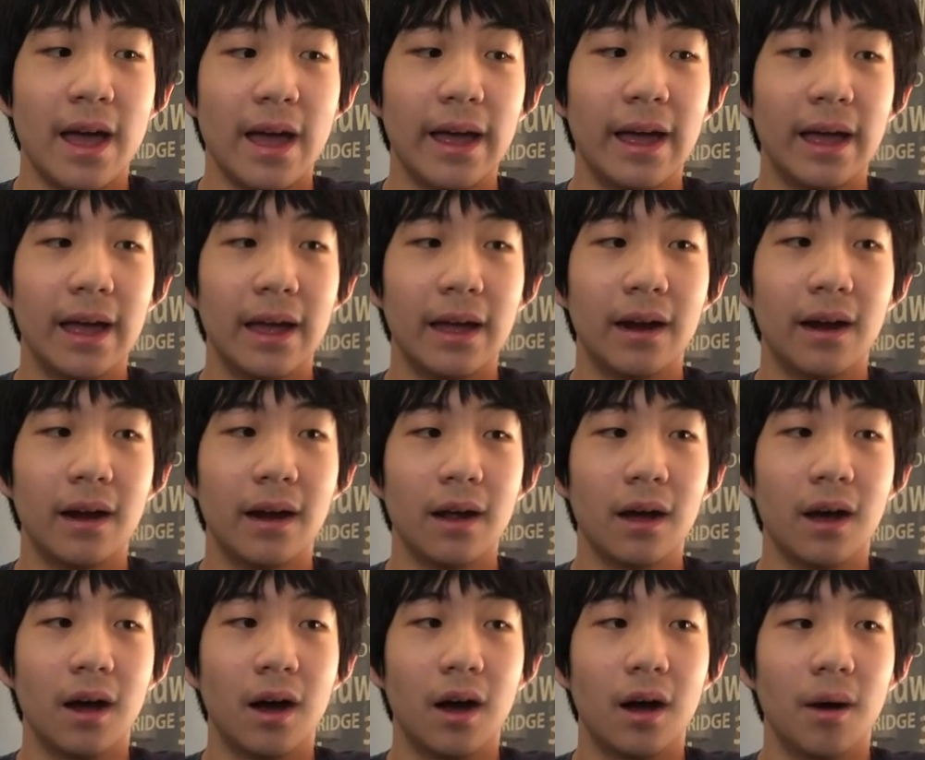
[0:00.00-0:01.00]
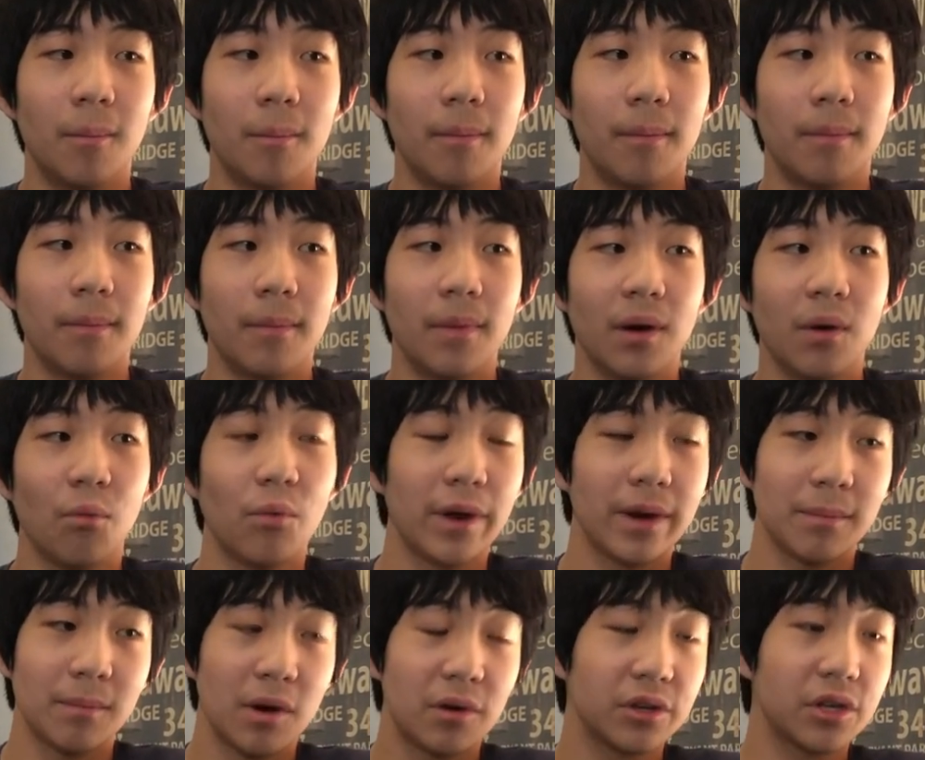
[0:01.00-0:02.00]
And um,
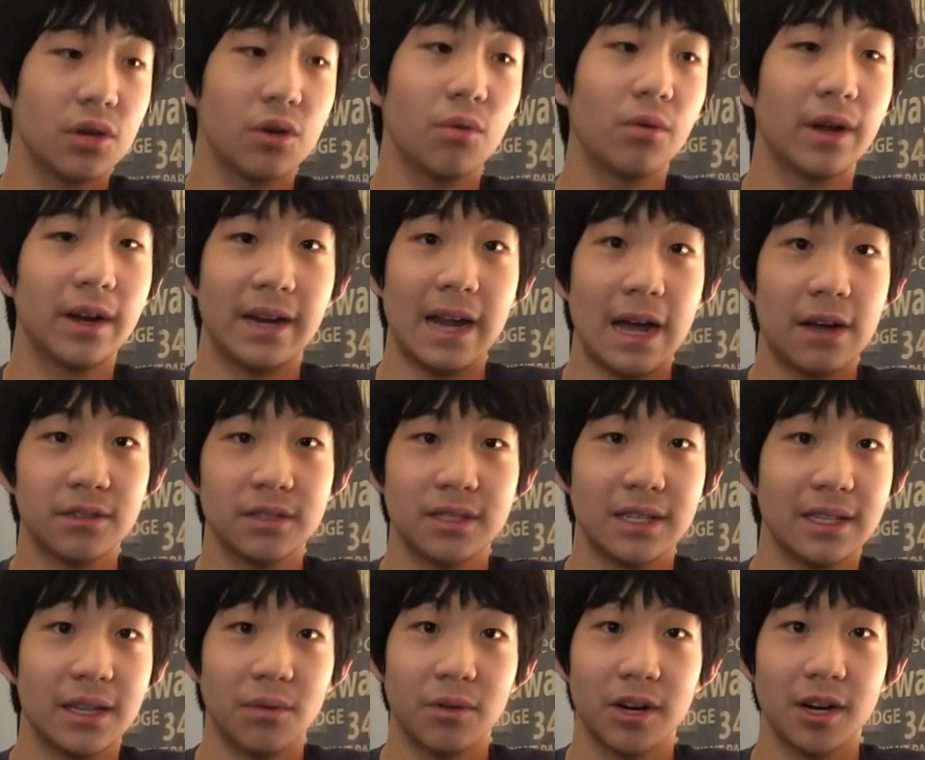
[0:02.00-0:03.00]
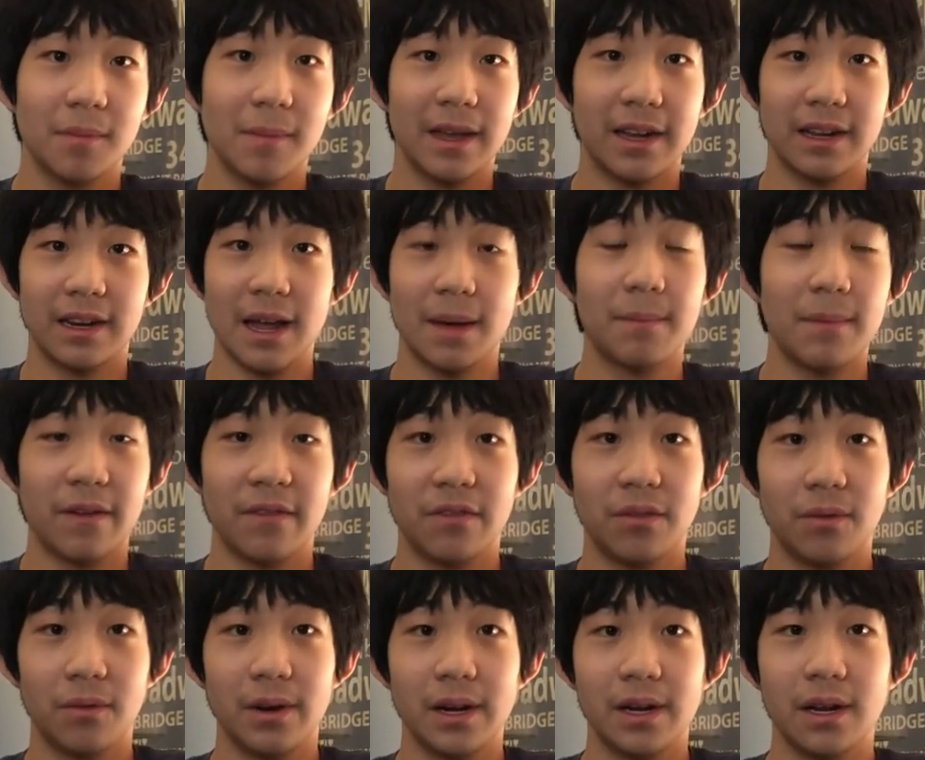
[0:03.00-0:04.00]
when MoYu announced that they were going to make an
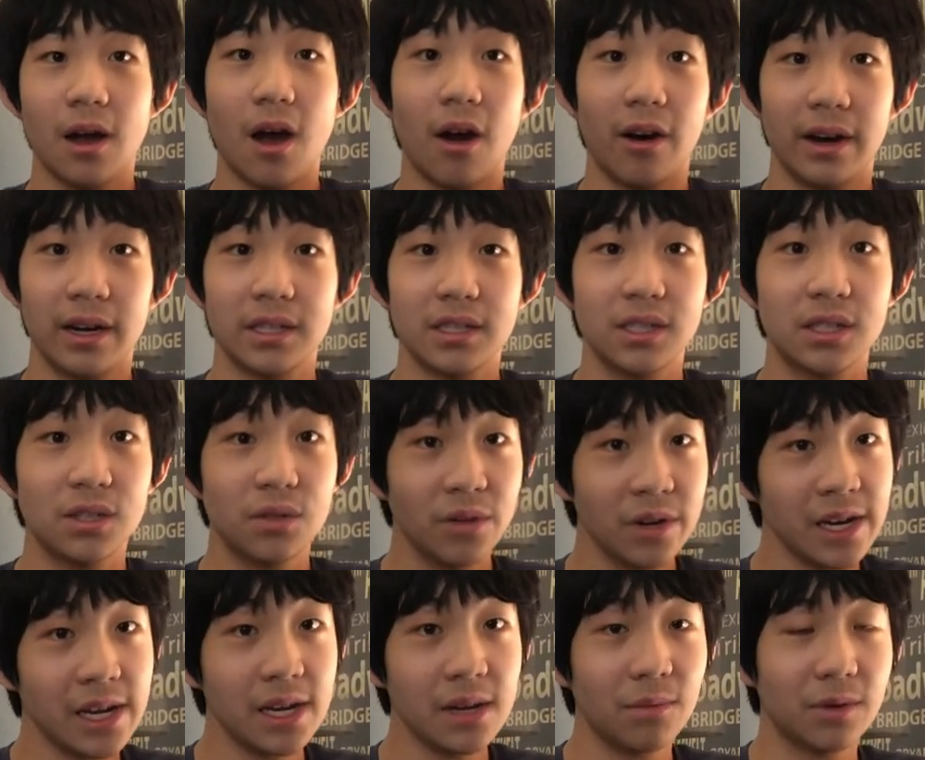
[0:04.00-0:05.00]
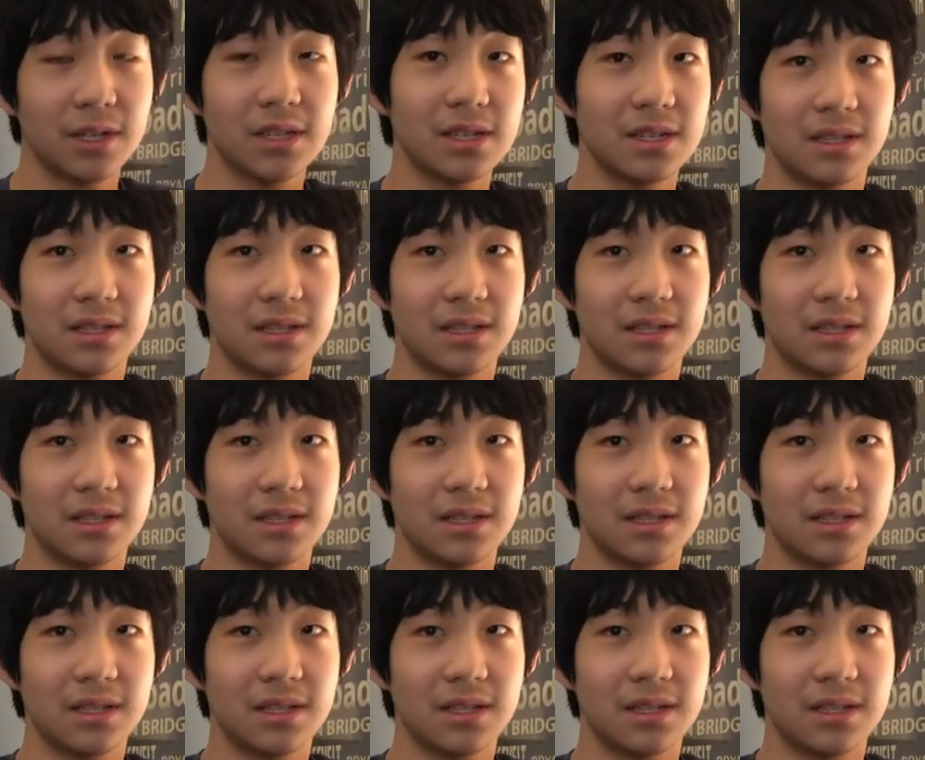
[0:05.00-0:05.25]
MF3 RS3, which